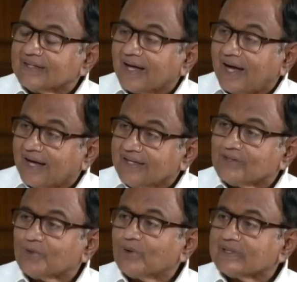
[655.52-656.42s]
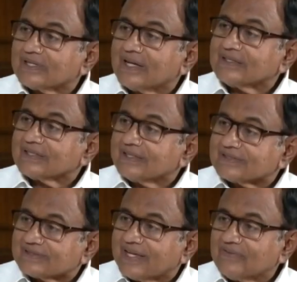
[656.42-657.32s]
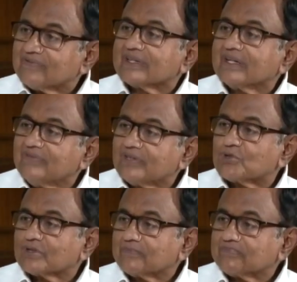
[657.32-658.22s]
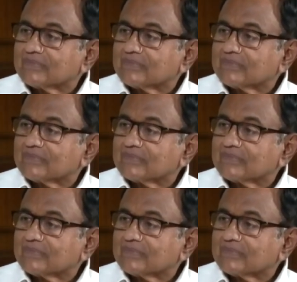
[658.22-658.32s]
High Court granted a stay of the conviction,